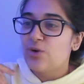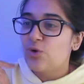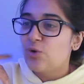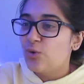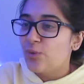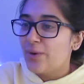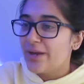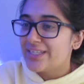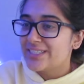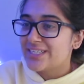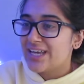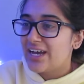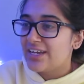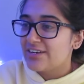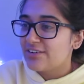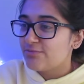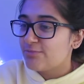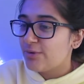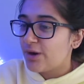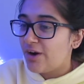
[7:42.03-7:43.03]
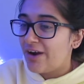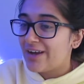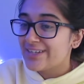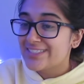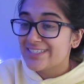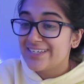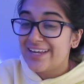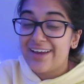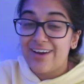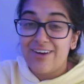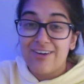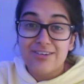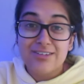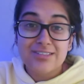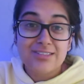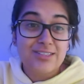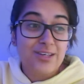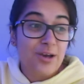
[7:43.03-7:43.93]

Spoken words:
always kind of procrastinate on.